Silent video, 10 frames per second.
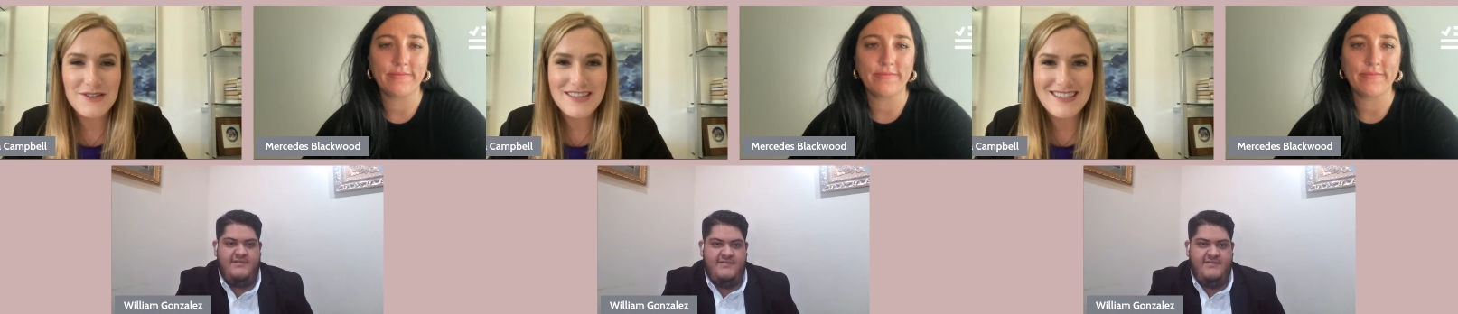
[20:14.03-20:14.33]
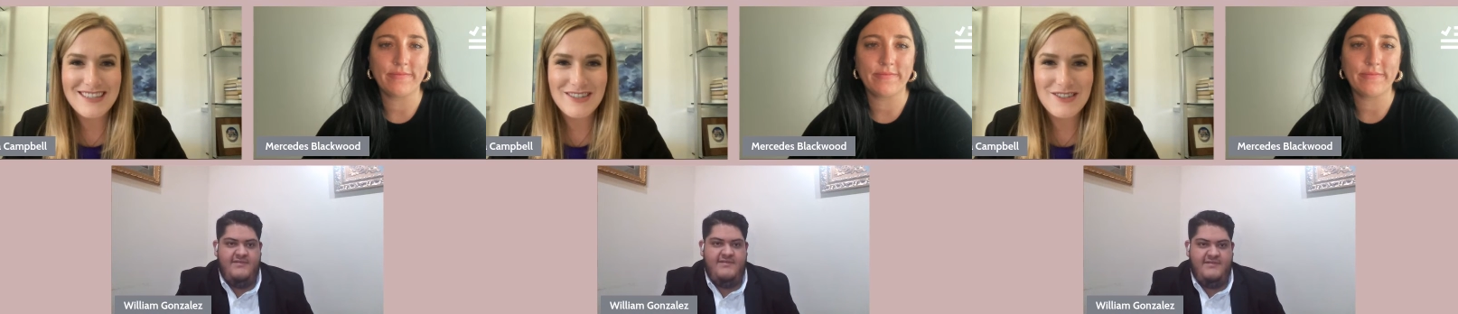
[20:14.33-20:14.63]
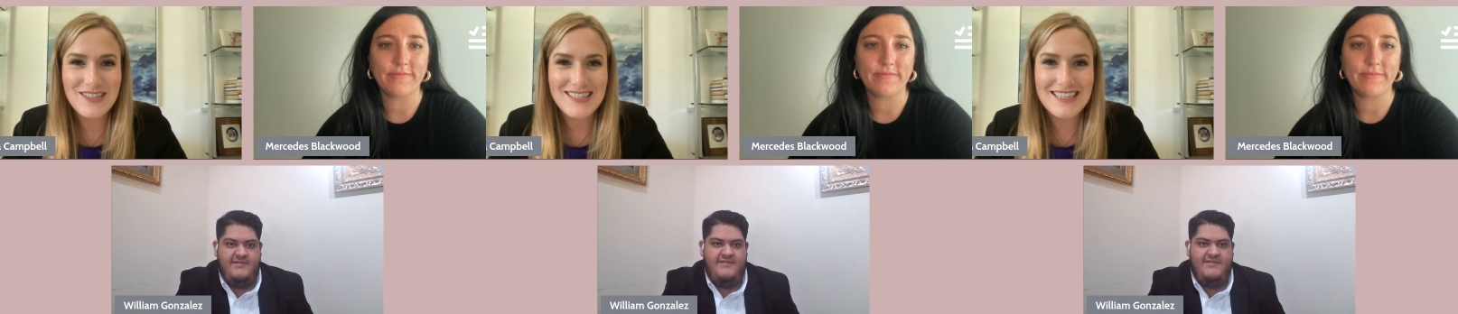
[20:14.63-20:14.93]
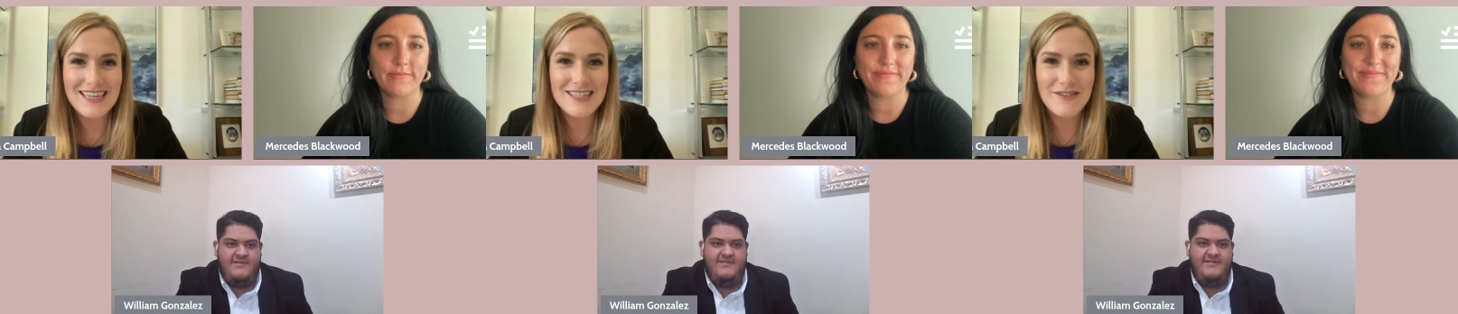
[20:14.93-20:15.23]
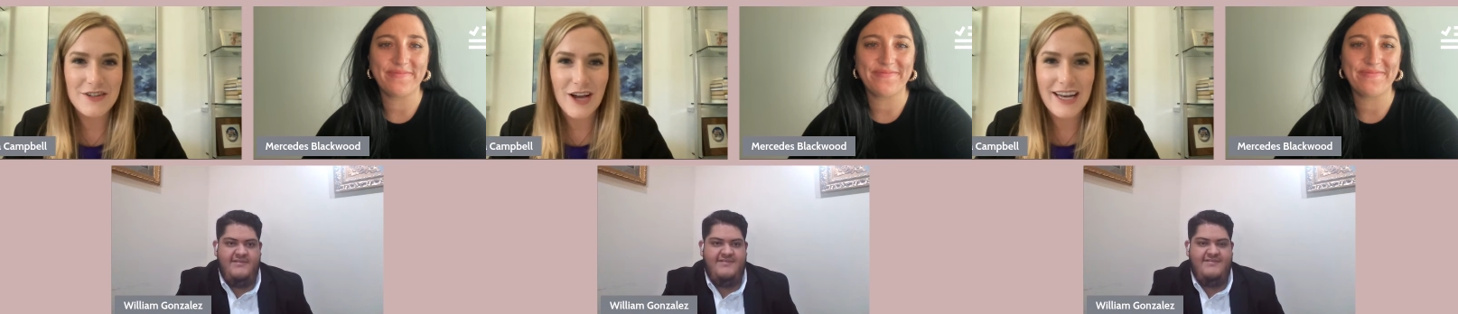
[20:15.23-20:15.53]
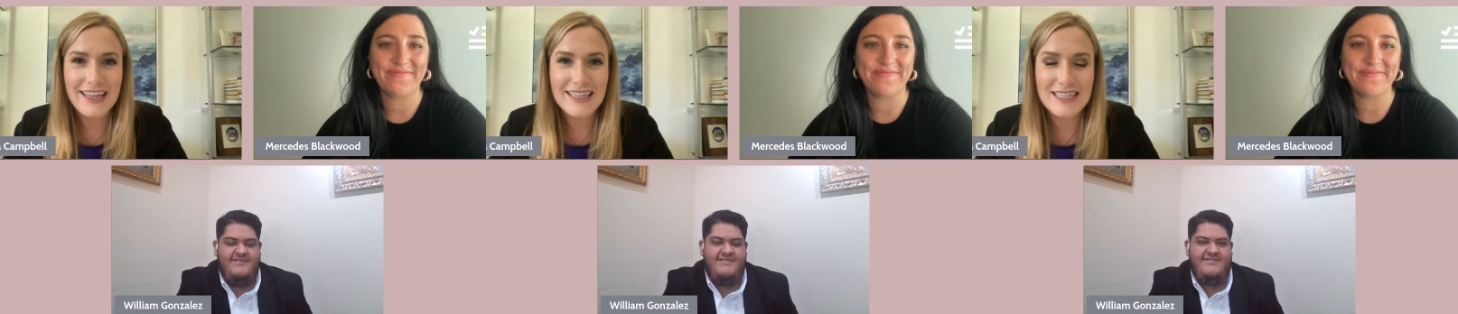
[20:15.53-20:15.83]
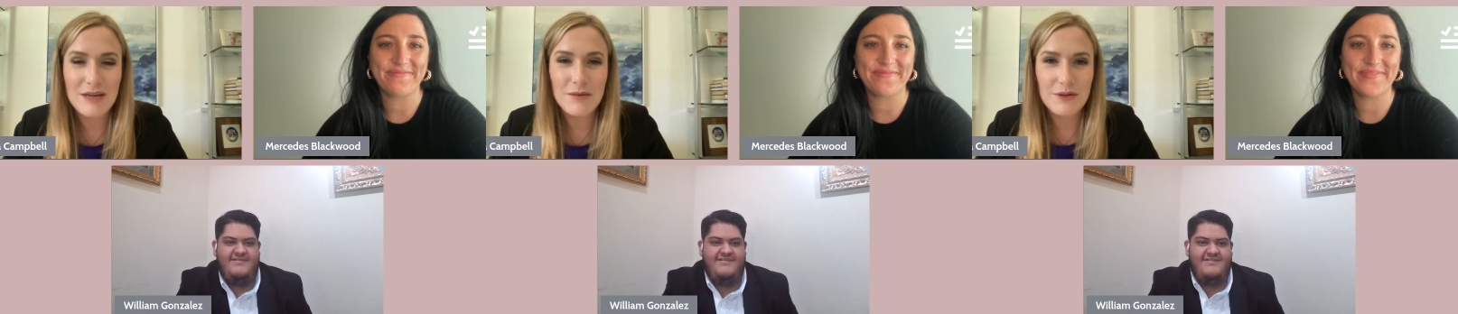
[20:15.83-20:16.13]
Speaker 1: usually says, if you're not at
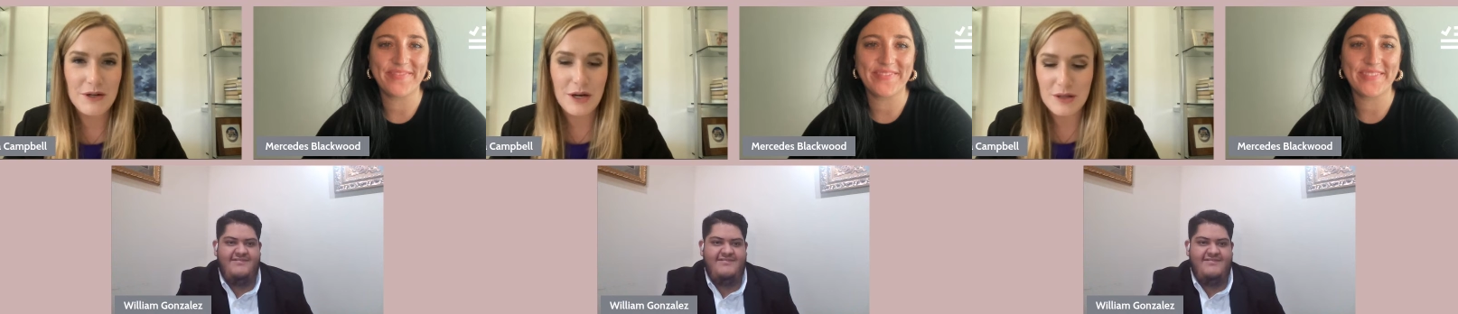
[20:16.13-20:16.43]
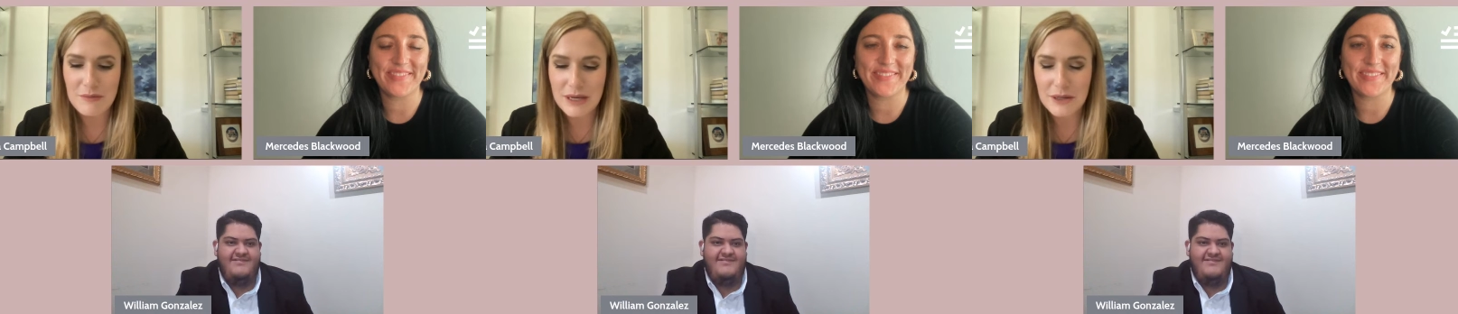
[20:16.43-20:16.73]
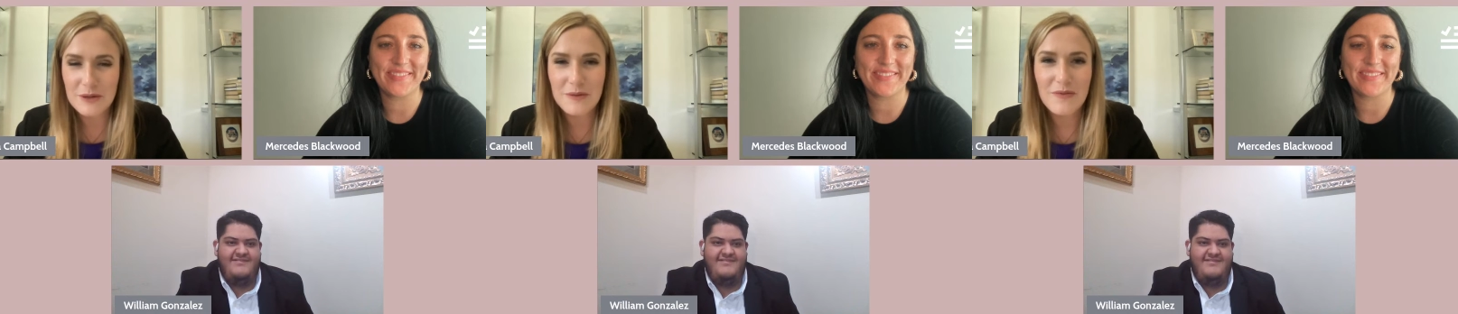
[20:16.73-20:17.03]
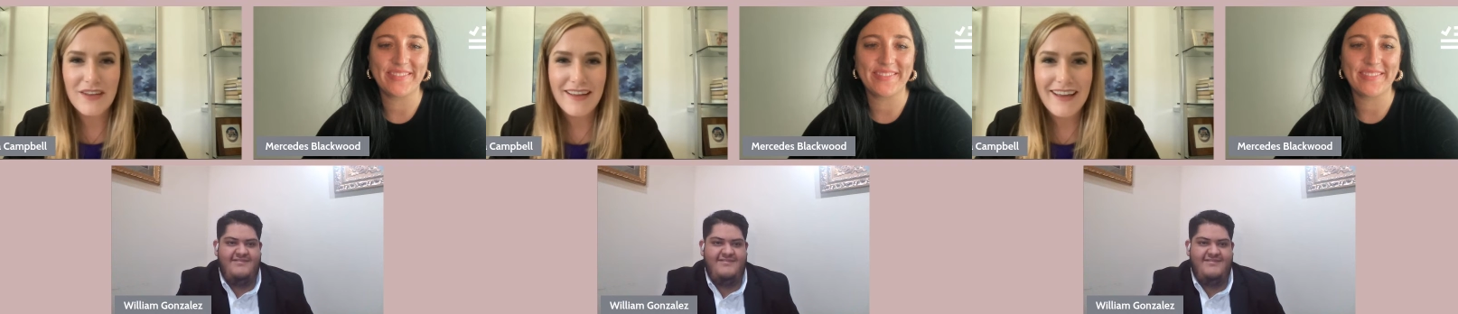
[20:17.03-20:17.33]
the table, you're on the menu.